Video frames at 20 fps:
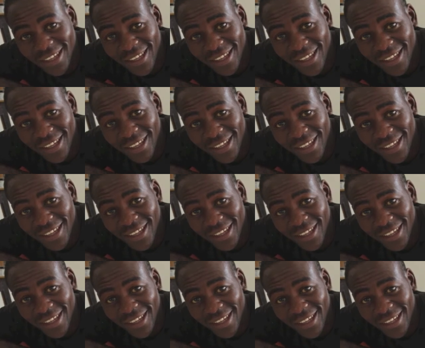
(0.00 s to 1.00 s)
We work with
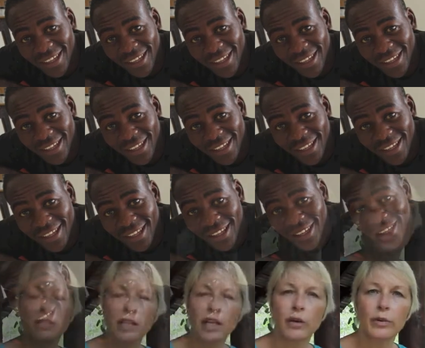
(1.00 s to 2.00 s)
one that's called
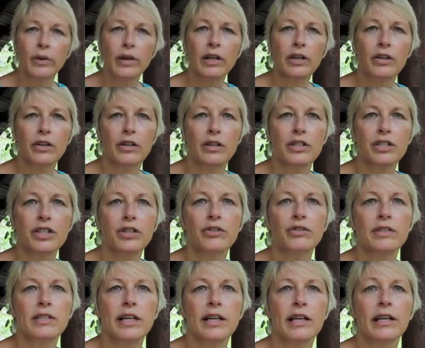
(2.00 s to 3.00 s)
Chitewe or
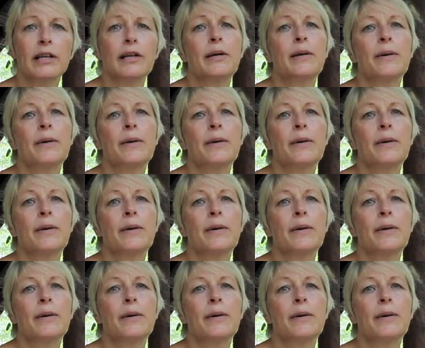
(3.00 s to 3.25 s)
Chute.